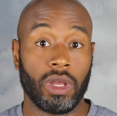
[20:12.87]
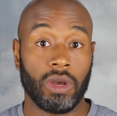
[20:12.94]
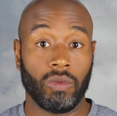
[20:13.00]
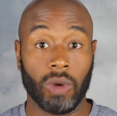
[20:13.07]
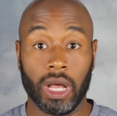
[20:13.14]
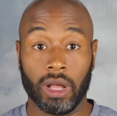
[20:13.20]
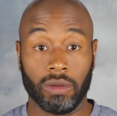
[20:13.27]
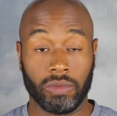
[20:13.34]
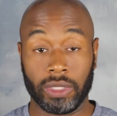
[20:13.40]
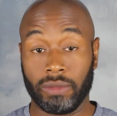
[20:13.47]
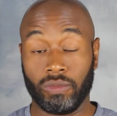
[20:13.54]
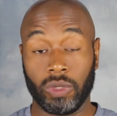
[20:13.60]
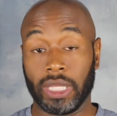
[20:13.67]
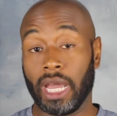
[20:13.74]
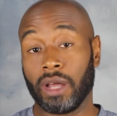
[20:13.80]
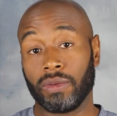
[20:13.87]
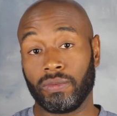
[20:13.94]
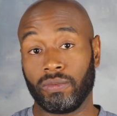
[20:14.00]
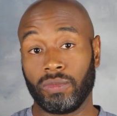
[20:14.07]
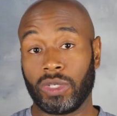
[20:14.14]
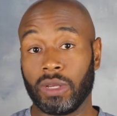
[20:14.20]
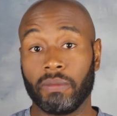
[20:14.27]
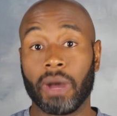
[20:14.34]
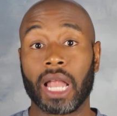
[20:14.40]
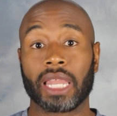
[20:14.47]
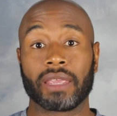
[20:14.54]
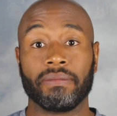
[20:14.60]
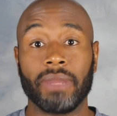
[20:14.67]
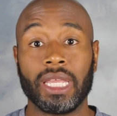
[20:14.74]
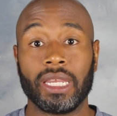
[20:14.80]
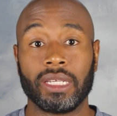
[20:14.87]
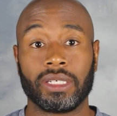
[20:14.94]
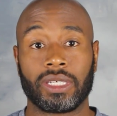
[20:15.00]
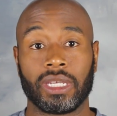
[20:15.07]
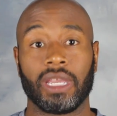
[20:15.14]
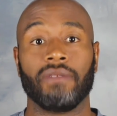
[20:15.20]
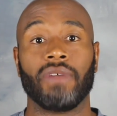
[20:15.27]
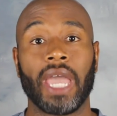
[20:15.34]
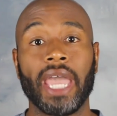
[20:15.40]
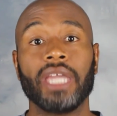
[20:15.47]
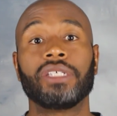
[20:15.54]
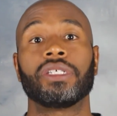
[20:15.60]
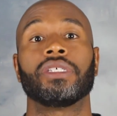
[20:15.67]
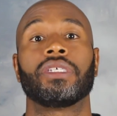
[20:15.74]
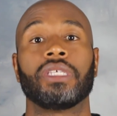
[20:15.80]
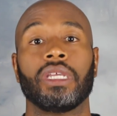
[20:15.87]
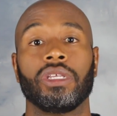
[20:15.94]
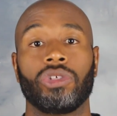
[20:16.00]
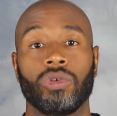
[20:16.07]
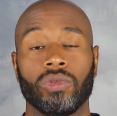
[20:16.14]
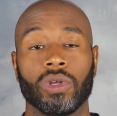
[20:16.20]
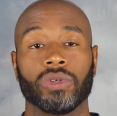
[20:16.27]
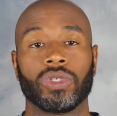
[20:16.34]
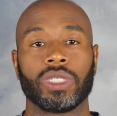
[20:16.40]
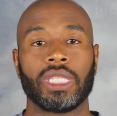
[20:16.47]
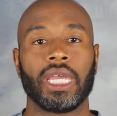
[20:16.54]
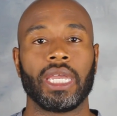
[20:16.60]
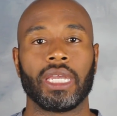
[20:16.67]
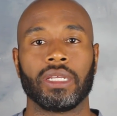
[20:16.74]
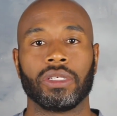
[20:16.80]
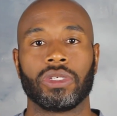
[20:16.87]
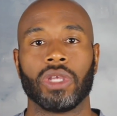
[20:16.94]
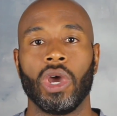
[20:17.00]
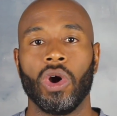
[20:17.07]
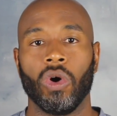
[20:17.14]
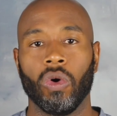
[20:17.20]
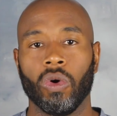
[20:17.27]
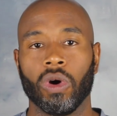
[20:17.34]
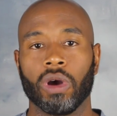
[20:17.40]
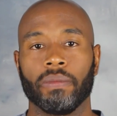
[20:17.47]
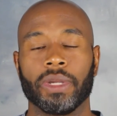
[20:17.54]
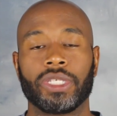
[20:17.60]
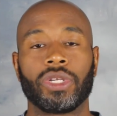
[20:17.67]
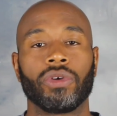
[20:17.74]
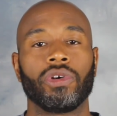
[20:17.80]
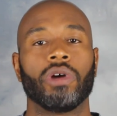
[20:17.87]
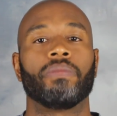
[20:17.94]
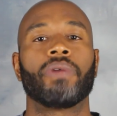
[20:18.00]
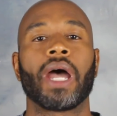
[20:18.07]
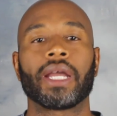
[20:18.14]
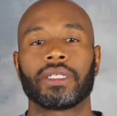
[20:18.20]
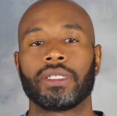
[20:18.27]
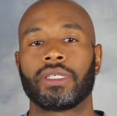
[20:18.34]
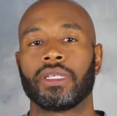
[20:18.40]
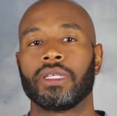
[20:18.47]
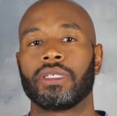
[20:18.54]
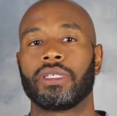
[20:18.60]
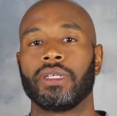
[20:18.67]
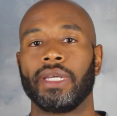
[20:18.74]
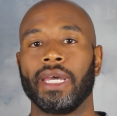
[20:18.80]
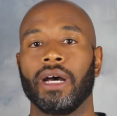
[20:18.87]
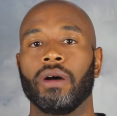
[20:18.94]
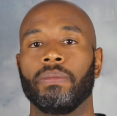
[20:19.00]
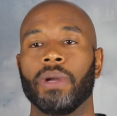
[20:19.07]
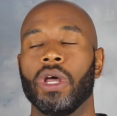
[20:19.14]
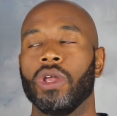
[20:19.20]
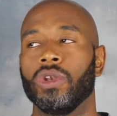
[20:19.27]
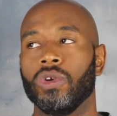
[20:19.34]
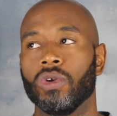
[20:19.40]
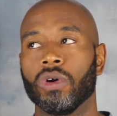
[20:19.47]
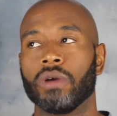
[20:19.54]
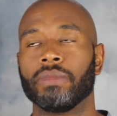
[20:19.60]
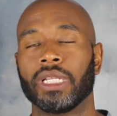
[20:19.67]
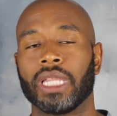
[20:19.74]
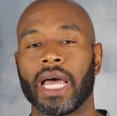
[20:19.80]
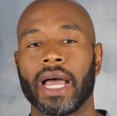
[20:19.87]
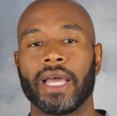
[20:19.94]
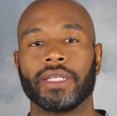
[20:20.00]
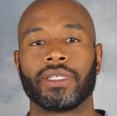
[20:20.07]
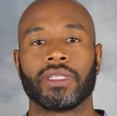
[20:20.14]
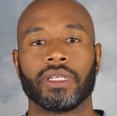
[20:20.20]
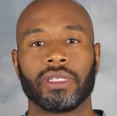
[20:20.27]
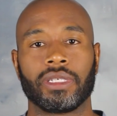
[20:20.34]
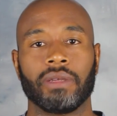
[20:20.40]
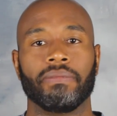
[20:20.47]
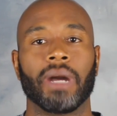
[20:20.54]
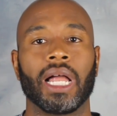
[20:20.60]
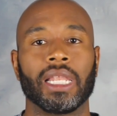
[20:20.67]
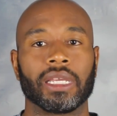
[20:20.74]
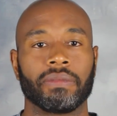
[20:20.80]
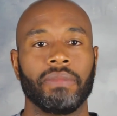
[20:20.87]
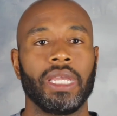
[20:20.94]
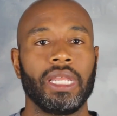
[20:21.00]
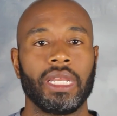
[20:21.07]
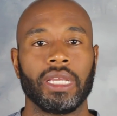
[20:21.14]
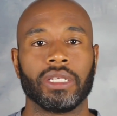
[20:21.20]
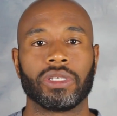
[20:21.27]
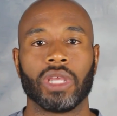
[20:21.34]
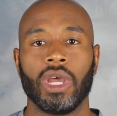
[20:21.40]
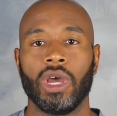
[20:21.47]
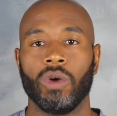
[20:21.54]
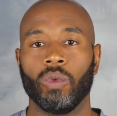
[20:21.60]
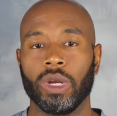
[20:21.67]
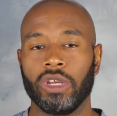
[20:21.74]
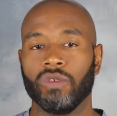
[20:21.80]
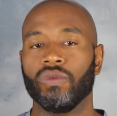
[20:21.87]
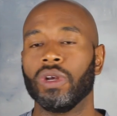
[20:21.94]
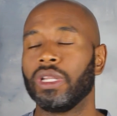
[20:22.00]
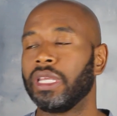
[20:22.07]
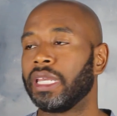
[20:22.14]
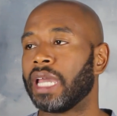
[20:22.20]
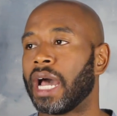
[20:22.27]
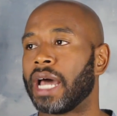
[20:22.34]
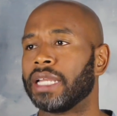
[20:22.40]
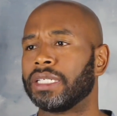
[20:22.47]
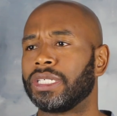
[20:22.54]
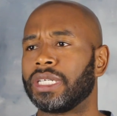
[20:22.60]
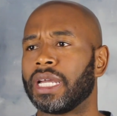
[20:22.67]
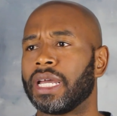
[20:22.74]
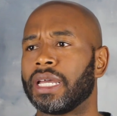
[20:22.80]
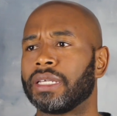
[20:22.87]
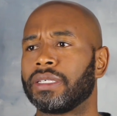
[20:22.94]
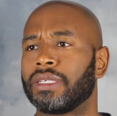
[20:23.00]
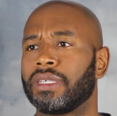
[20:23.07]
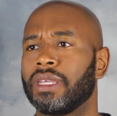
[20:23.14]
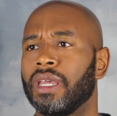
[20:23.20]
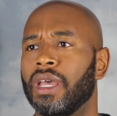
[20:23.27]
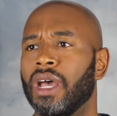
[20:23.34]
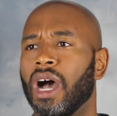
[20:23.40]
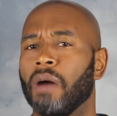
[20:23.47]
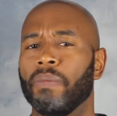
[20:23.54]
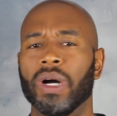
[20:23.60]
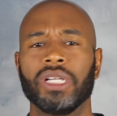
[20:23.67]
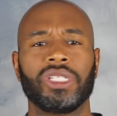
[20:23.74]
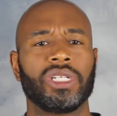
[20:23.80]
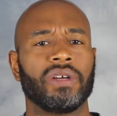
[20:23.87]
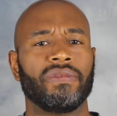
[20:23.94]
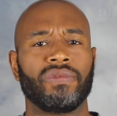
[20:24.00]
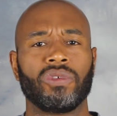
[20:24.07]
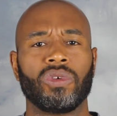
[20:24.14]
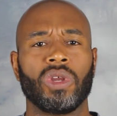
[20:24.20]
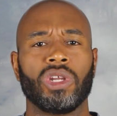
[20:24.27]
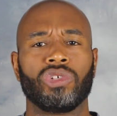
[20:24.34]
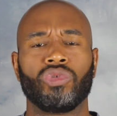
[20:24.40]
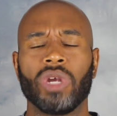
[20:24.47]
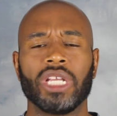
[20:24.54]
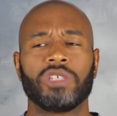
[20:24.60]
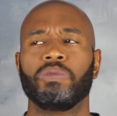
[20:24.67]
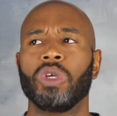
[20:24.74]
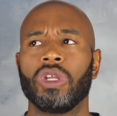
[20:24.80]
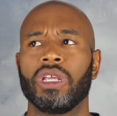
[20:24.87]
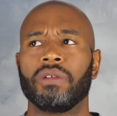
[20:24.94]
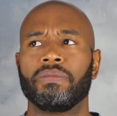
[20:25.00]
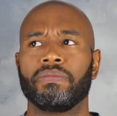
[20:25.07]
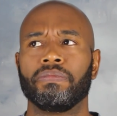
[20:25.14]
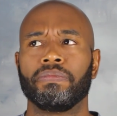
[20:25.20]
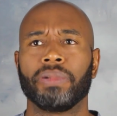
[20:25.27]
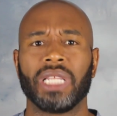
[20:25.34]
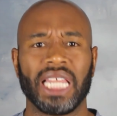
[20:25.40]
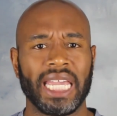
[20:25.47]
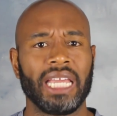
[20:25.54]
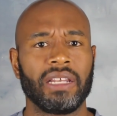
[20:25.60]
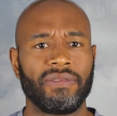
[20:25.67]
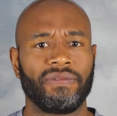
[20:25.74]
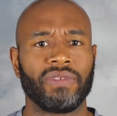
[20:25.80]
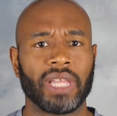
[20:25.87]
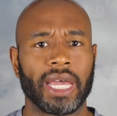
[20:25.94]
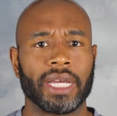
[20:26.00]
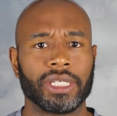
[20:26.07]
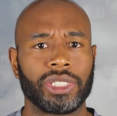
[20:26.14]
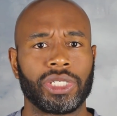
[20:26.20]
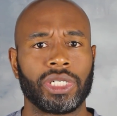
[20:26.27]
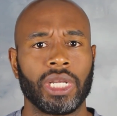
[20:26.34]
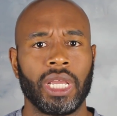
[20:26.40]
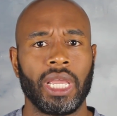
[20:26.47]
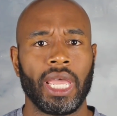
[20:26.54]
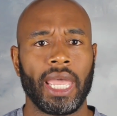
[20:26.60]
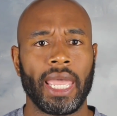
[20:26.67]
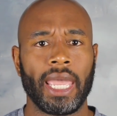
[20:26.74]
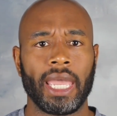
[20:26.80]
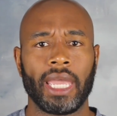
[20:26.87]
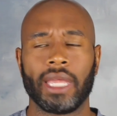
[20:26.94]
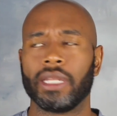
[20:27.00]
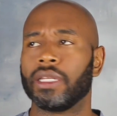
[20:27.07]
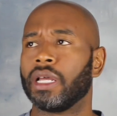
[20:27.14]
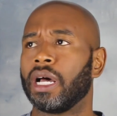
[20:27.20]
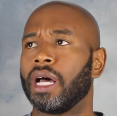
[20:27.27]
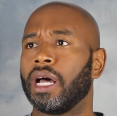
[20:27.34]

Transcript: Well, without symbolic meanings to give agency to those things, or material practices to help normalize the symbolic meanings, what you've really got is just a bunch of transmuted plant flesh and,